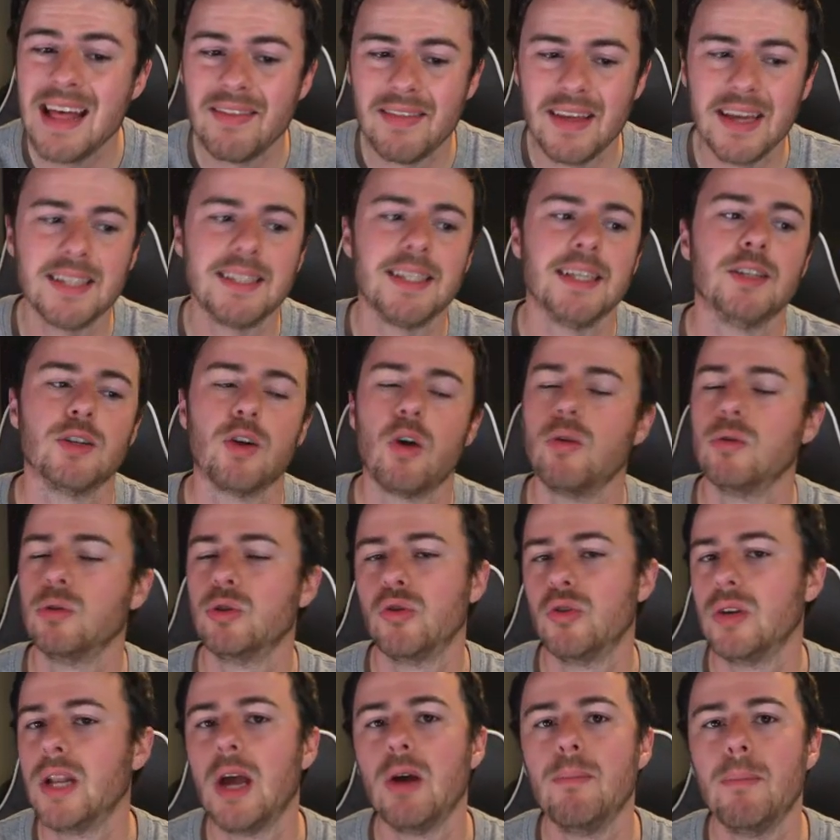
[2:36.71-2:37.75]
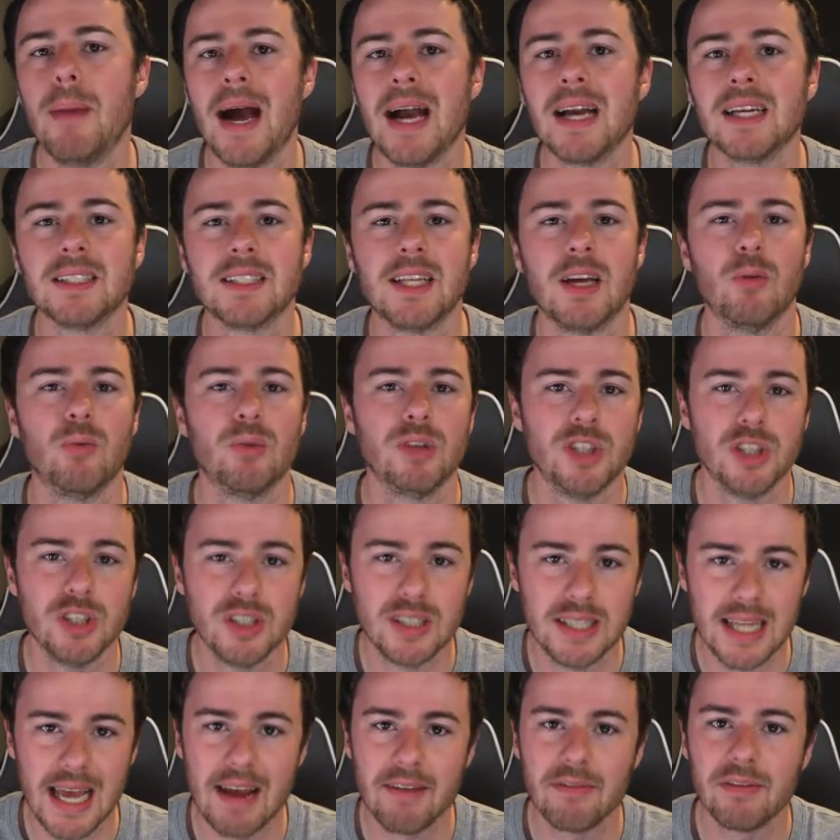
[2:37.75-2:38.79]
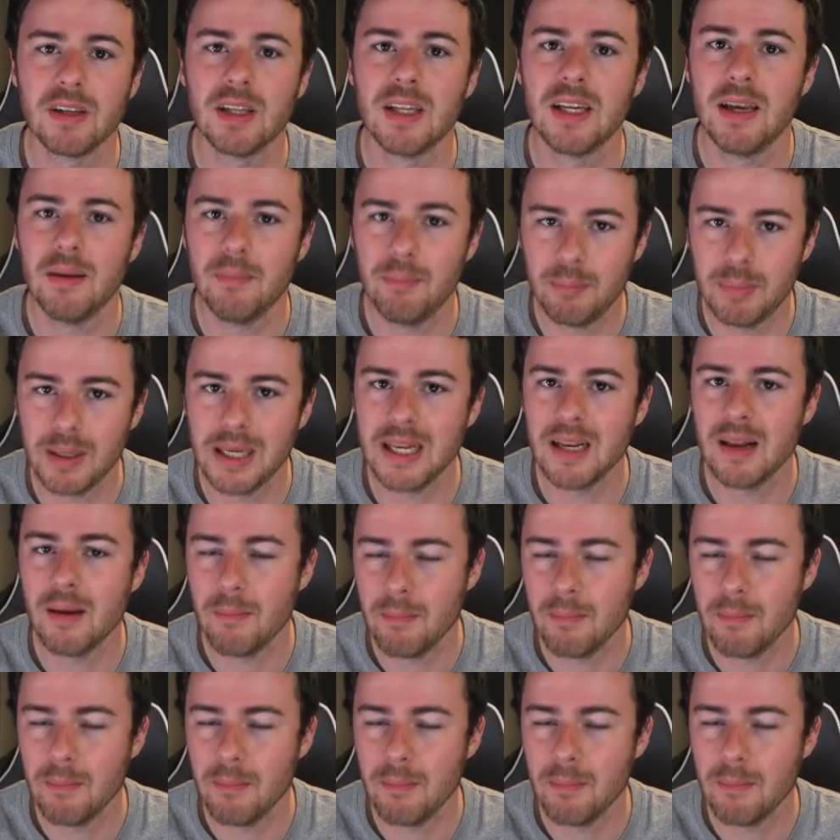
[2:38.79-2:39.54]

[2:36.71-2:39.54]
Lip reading: This is also now maxed out, which has definitely been